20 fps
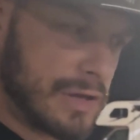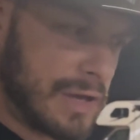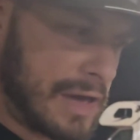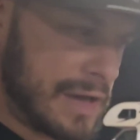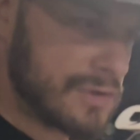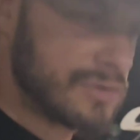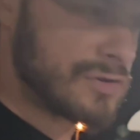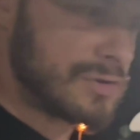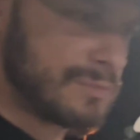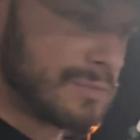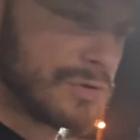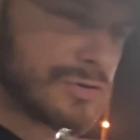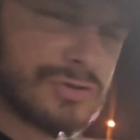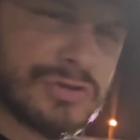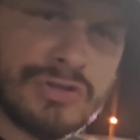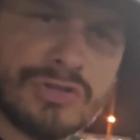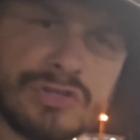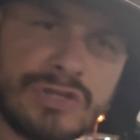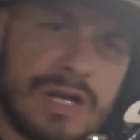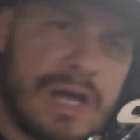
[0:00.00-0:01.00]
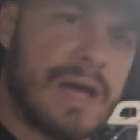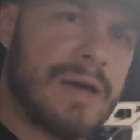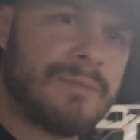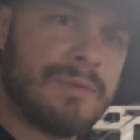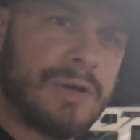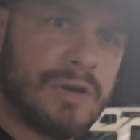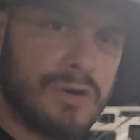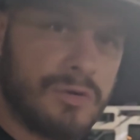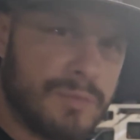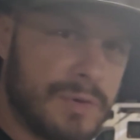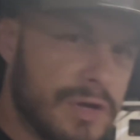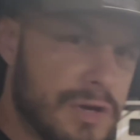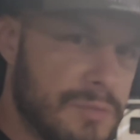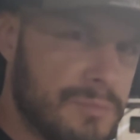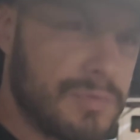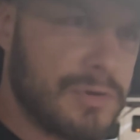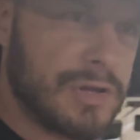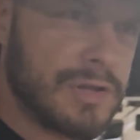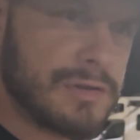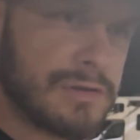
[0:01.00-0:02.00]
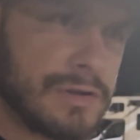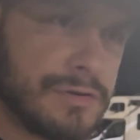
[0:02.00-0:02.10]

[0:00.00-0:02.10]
Actually, most of the time it'll be completely